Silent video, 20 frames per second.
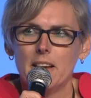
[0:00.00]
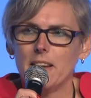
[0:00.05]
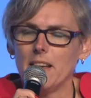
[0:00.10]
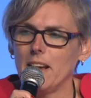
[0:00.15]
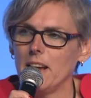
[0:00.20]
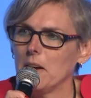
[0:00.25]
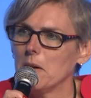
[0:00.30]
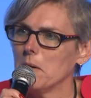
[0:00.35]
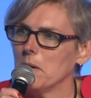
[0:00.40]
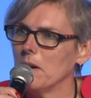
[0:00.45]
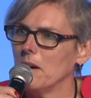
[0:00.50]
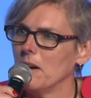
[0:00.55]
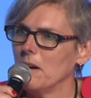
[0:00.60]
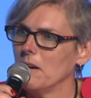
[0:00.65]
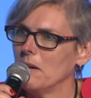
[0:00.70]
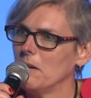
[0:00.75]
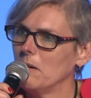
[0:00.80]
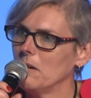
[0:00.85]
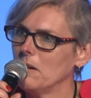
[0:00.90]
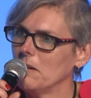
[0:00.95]
They
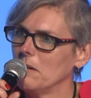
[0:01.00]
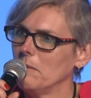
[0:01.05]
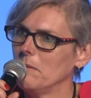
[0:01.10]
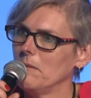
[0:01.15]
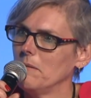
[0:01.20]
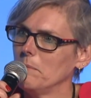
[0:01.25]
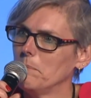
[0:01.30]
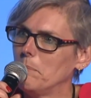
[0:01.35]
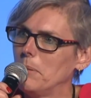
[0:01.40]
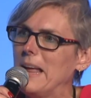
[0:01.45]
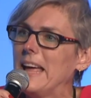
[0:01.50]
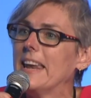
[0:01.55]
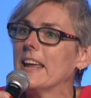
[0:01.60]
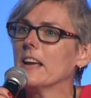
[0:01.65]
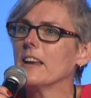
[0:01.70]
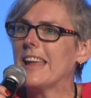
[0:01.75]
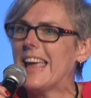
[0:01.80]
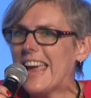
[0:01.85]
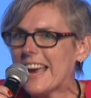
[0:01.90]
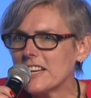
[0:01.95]

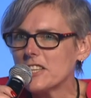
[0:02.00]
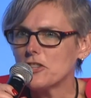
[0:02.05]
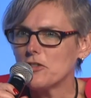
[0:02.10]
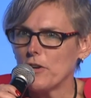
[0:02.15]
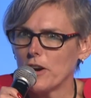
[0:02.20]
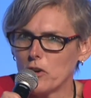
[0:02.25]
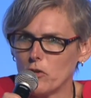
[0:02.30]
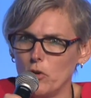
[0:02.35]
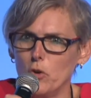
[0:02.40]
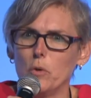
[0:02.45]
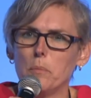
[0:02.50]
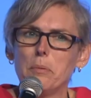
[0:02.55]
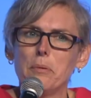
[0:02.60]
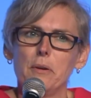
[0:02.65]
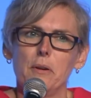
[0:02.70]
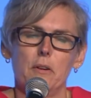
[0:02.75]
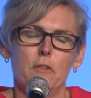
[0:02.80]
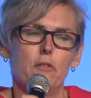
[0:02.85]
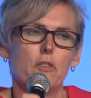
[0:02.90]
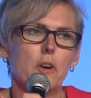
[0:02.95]
planning an extra group
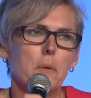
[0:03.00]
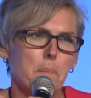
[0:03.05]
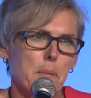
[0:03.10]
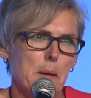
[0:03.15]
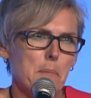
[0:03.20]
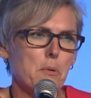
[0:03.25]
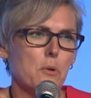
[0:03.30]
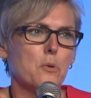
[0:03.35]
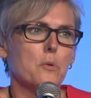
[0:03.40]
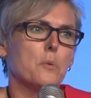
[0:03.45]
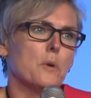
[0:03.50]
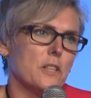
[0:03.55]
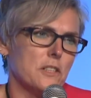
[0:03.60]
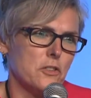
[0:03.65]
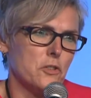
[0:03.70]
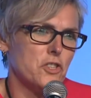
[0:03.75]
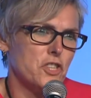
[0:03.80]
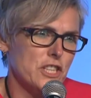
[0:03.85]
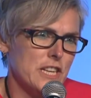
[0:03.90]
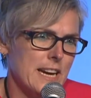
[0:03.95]
for the people who
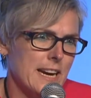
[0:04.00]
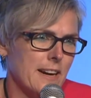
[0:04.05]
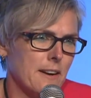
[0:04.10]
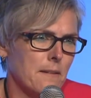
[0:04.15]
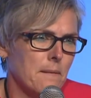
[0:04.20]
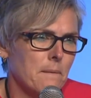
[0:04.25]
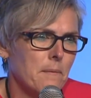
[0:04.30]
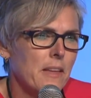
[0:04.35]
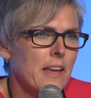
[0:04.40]
want to share.